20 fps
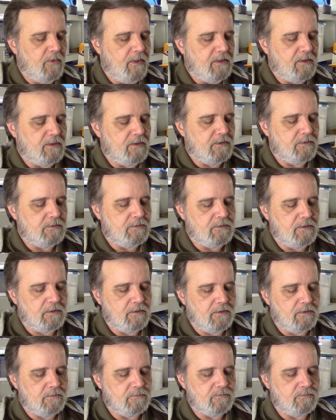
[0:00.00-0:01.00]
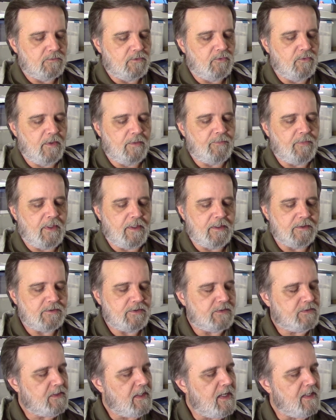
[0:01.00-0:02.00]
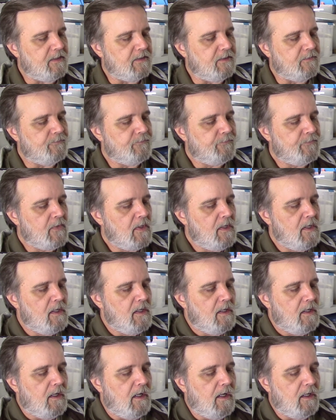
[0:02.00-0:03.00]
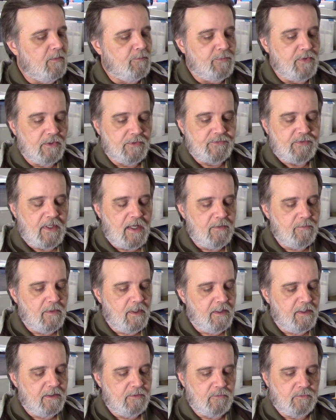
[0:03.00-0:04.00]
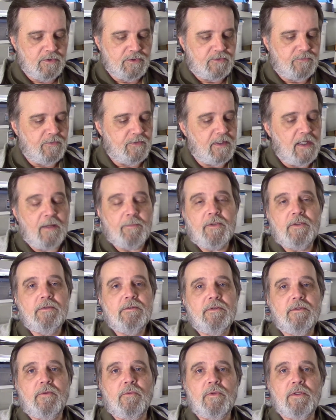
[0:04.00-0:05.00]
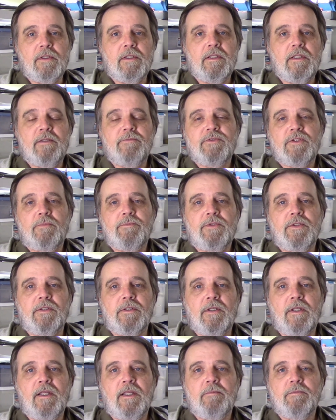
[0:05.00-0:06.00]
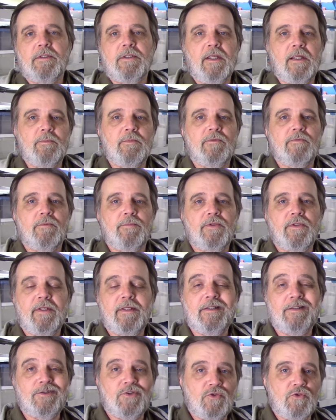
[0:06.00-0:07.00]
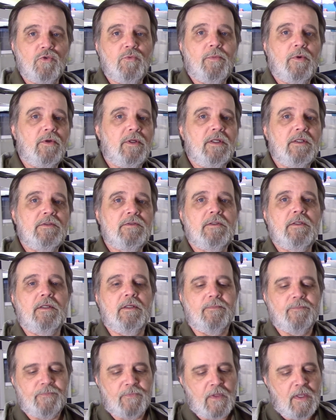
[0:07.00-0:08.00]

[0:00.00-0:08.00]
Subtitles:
good grip on it to tighten it. Build time on it was phenomenal. It really lives up to the name. The name of the plane is SuperEZ.